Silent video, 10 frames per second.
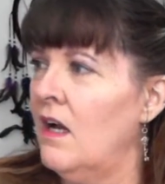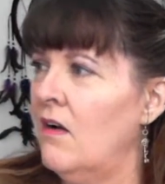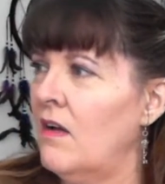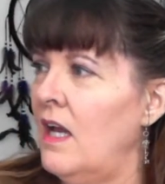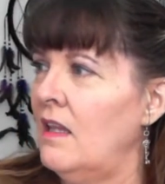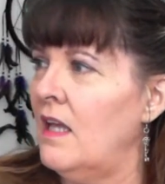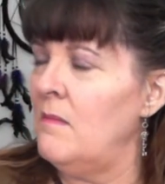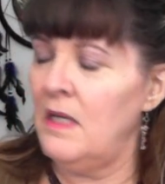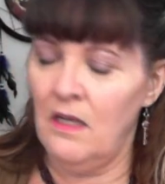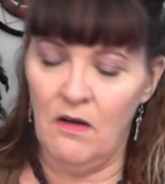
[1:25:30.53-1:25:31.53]
Okay,
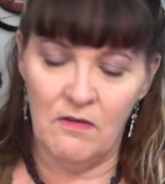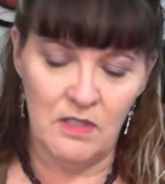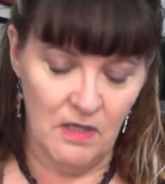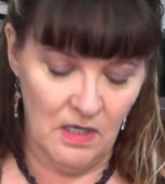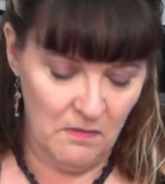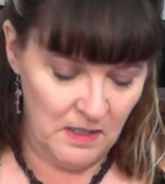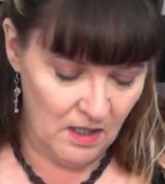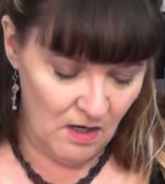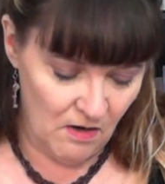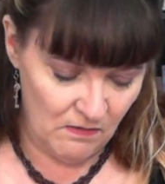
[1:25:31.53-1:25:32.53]
let me know. So here we
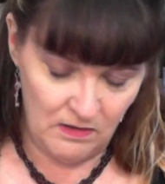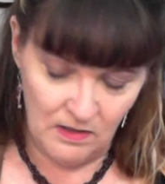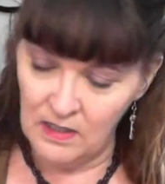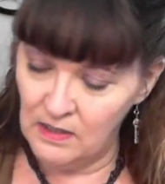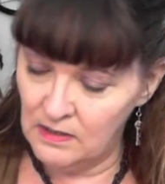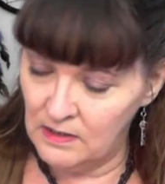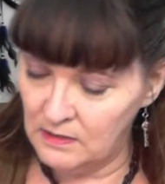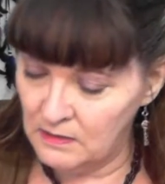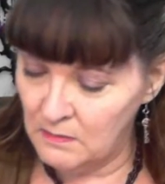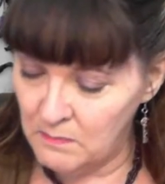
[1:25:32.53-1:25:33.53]
go.
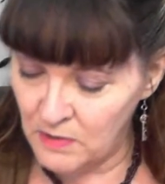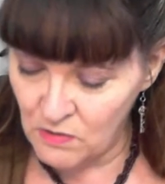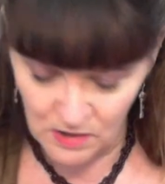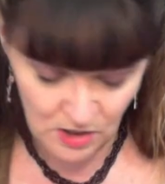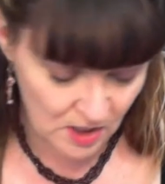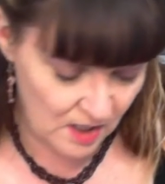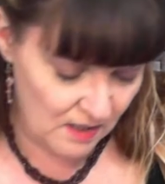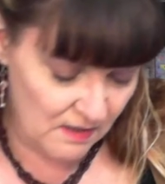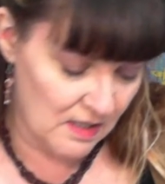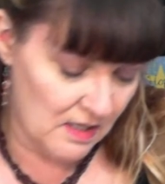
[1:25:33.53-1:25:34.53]

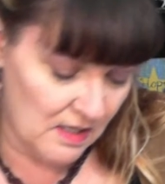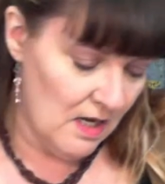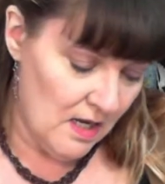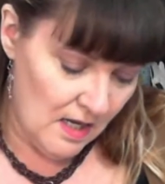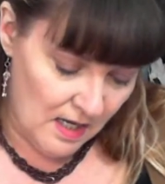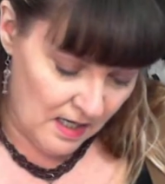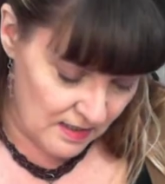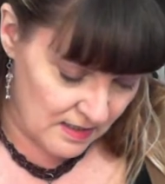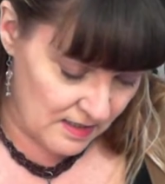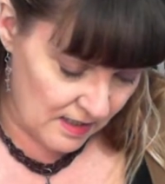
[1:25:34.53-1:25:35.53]
Patricia.
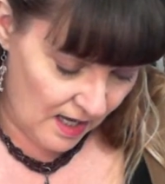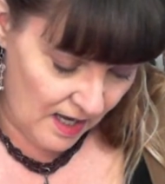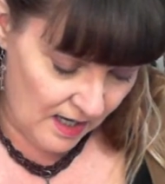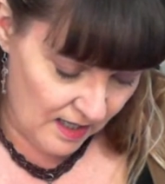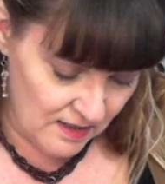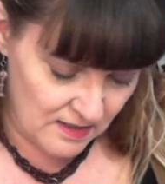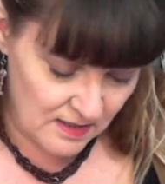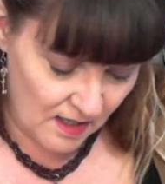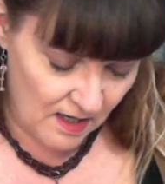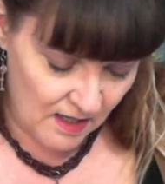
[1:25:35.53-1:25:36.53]
It
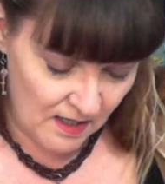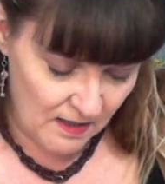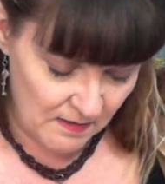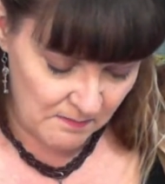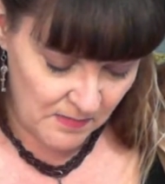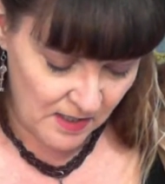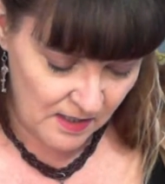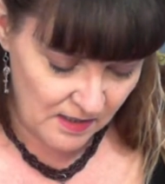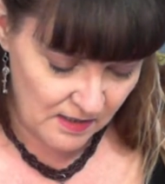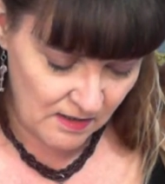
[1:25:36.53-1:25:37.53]
says,
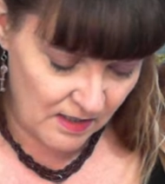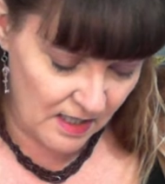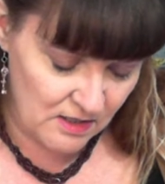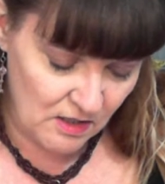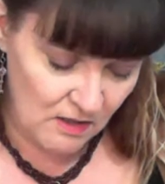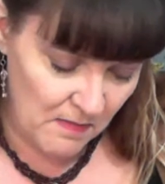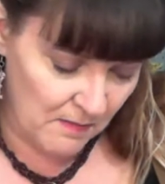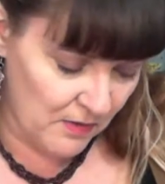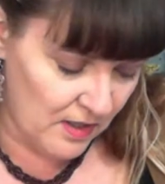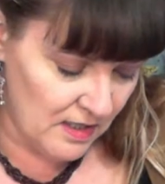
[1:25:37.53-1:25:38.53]
okay, so the
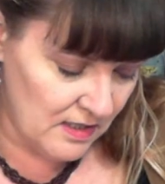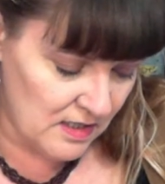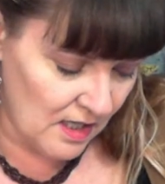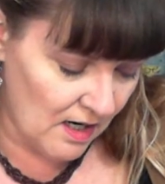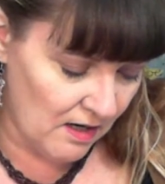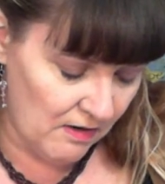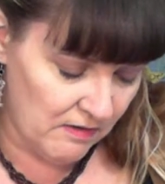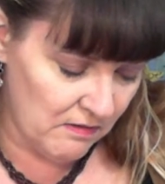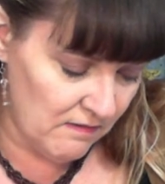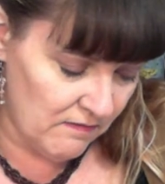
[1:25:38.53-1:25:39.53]
memories are
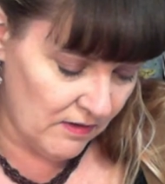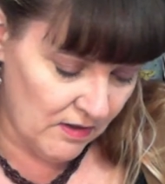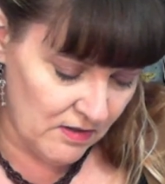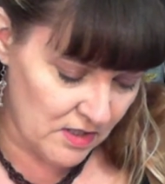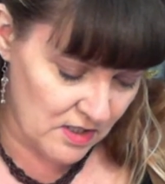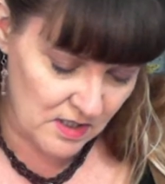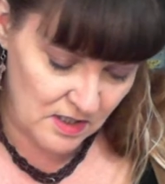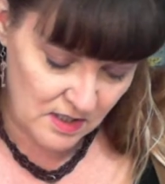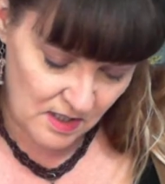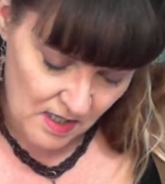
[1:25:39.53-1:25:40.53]
in
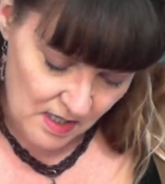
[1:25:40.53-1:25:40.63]
reverse.